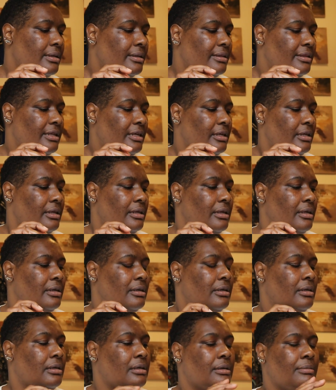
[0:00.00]

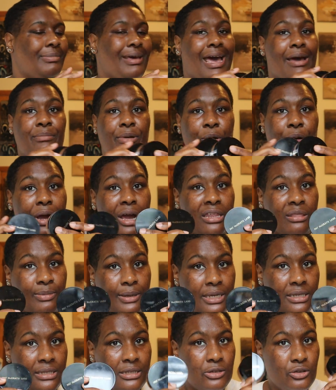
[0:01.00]
The Pat McGrath
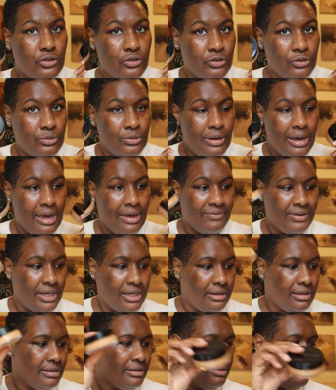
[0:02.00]
because it's too
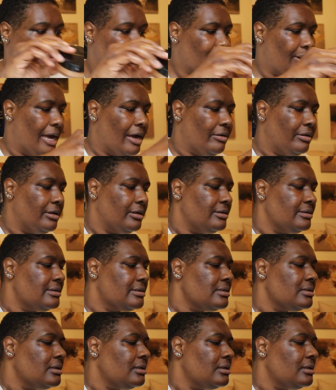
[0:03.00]
heavy, these loose powders,